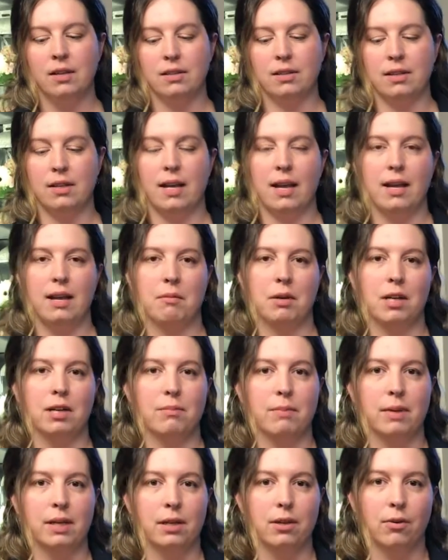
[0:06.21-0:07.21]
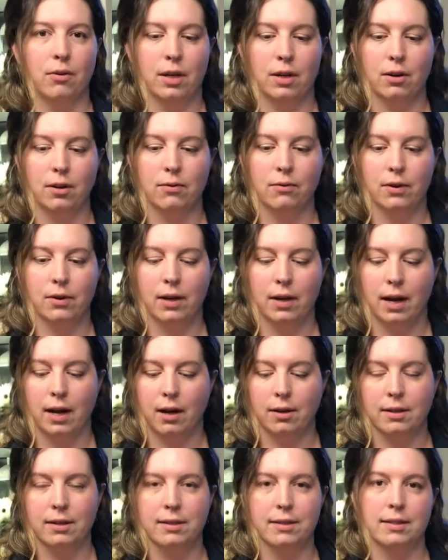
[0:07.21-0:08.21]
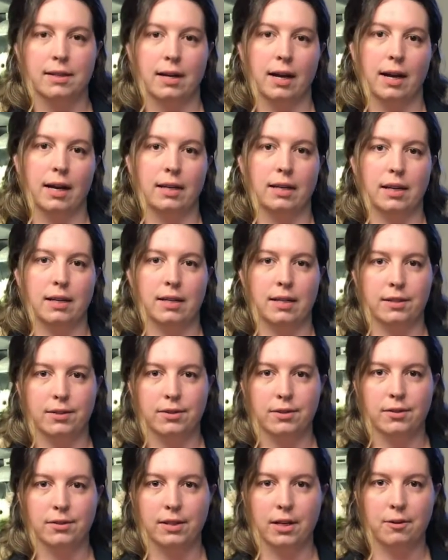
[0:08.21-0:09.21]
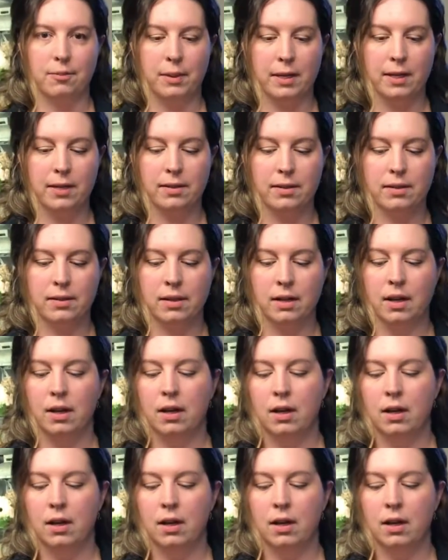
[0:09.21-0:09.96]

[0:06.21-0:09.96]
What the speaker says: Today I'm going to be going over how to design an Easter centerpiece.